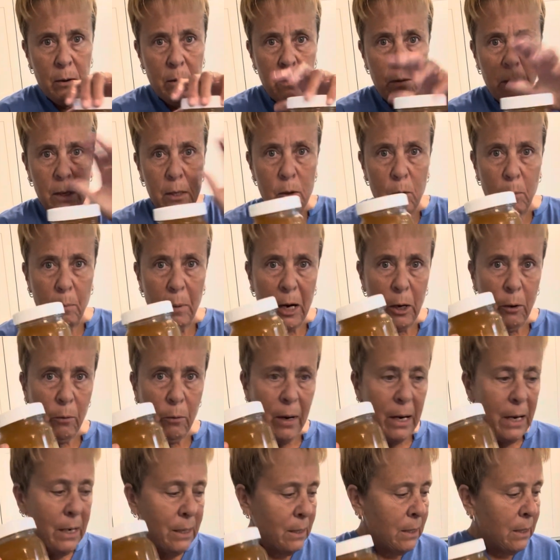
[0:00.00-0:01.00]
These are my
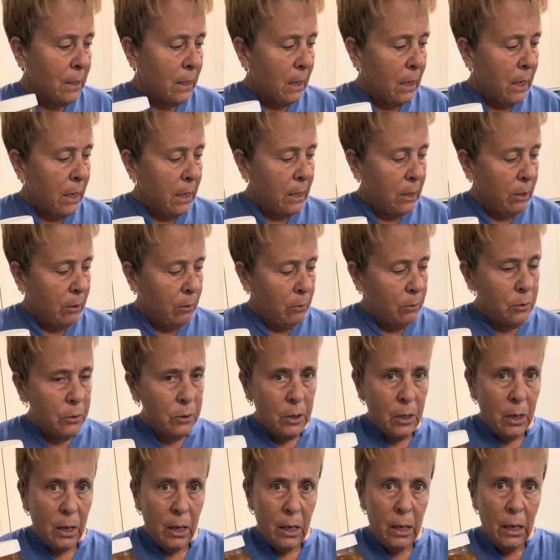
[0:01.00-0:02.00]
grains that I use.